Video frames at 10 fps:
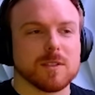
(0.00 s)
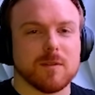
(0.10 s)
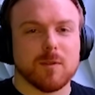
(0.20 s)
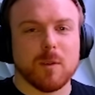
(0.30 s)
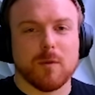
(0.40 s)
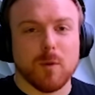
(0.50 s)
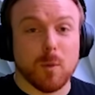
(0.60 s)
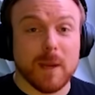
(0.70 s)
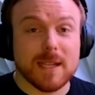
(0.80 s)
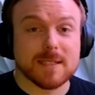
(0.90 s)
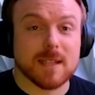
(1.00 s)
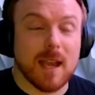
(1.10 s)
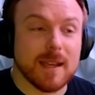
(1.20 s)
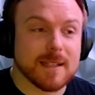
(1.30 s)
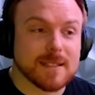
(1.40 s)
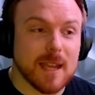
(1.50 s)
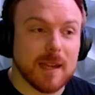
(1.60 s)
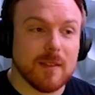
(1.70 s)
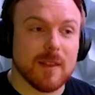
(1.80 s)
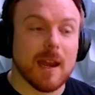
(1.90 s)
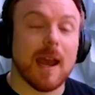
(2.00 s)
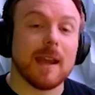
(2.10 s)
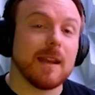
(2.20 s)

of three or four weeks, I decided that I